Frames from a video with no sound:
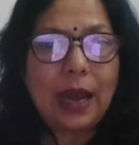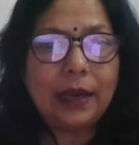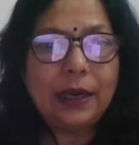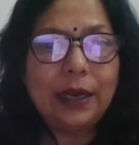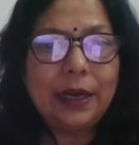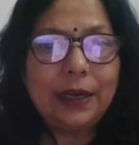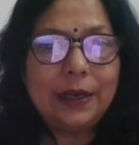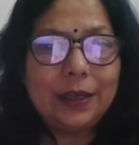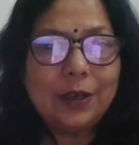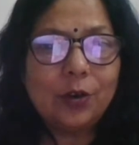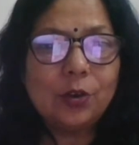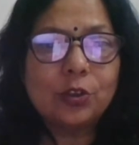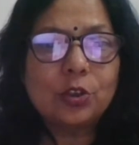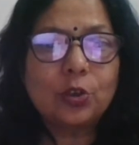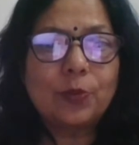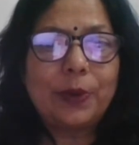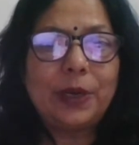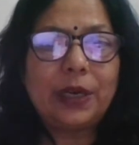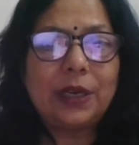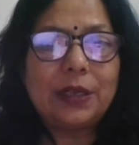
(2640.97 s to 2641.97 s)
and India
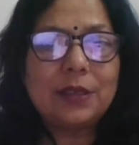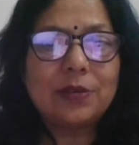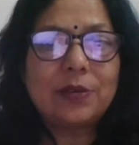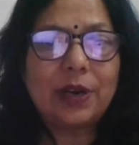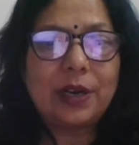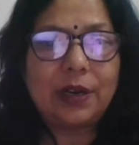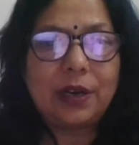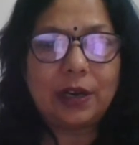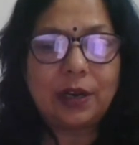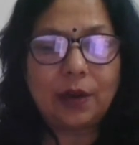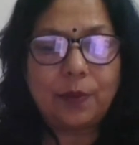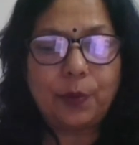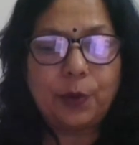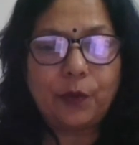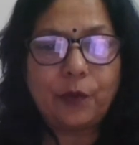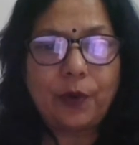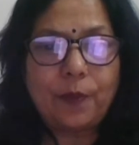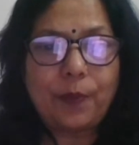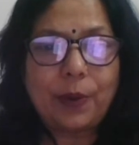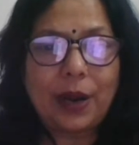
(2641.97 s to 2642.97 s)
also maintains Red Data
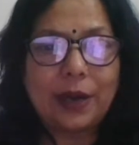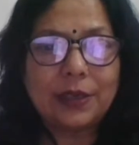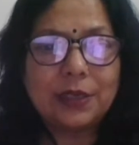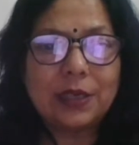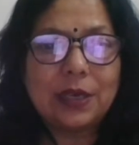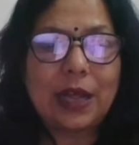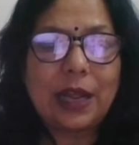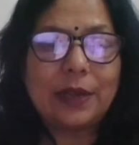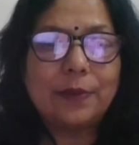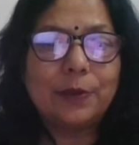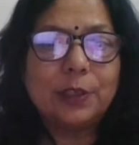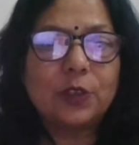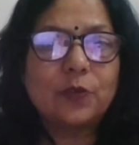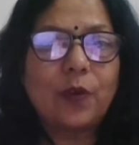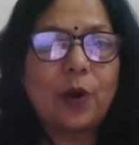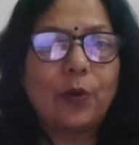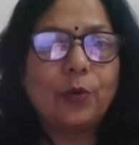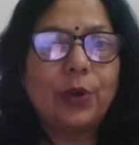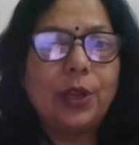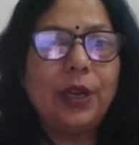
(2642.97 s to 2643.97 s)
Book for plants and
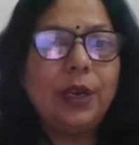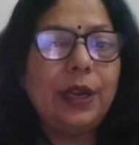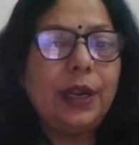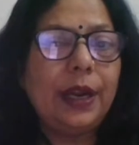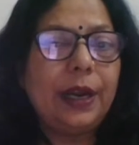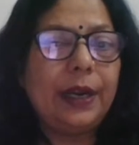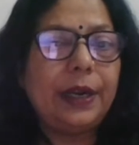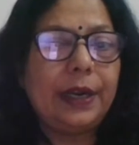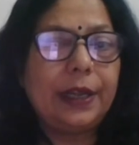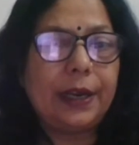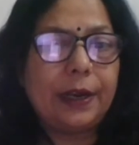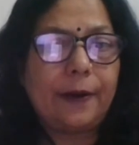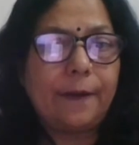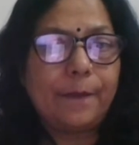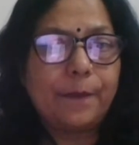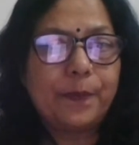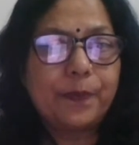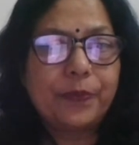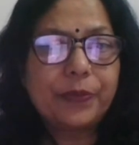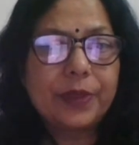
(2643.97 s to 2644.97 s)
animals found in India.
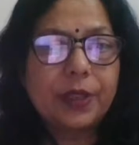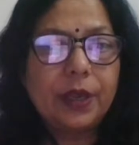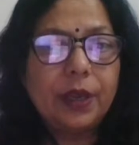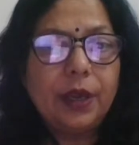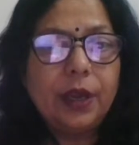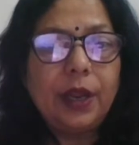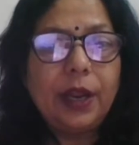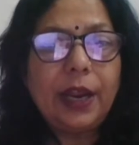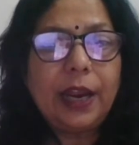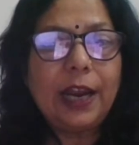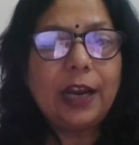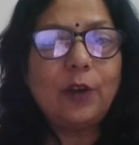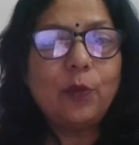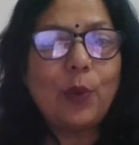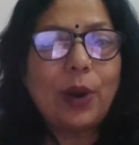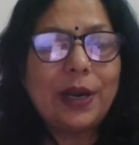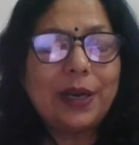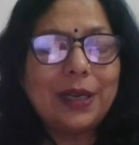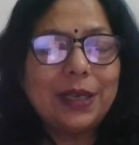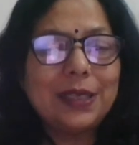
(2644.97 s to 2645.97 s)

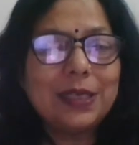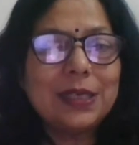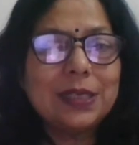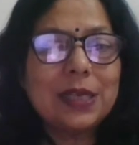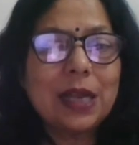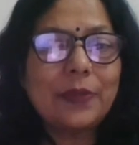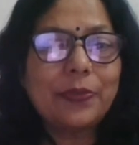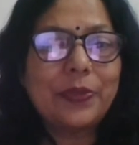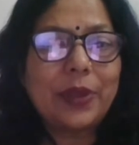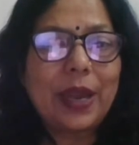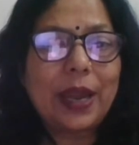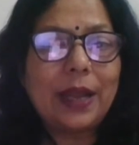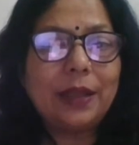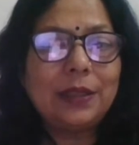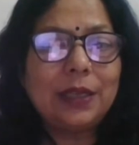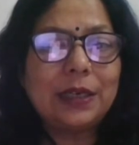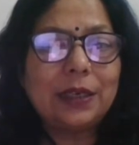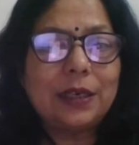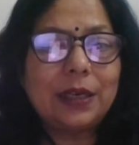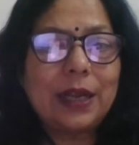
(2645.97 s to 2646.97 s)
Advantages are there
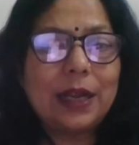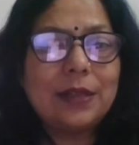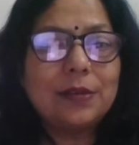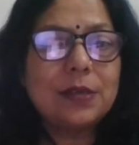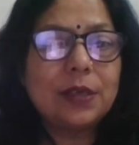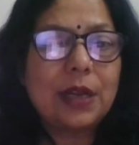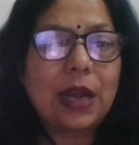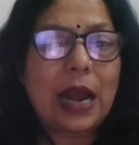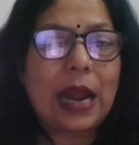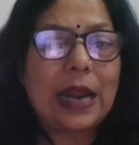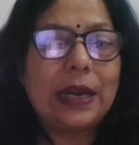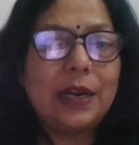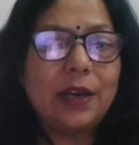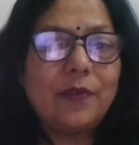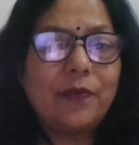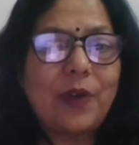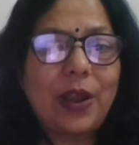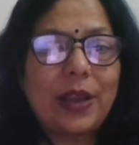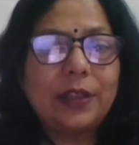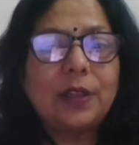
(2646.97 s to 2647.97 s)
that it helps in
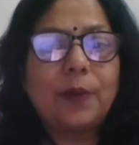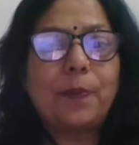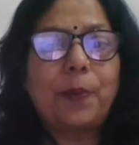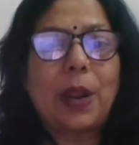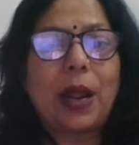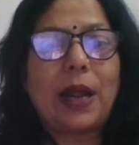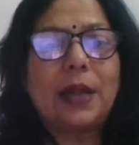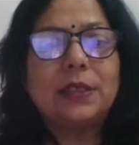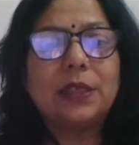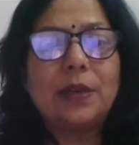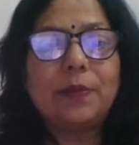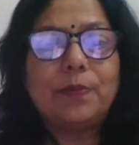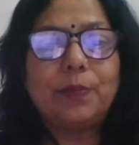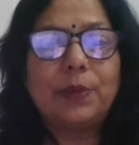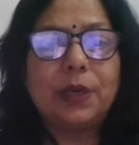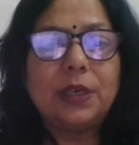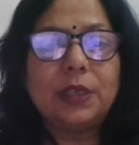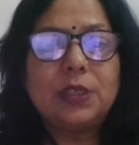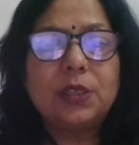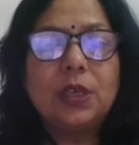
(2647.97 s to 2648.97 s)
identifying the plants and
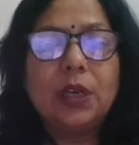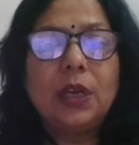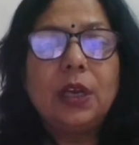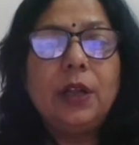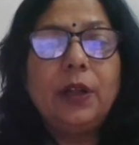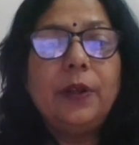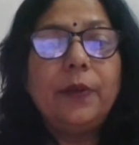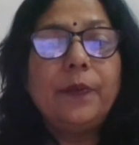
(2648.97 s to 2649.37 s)
birds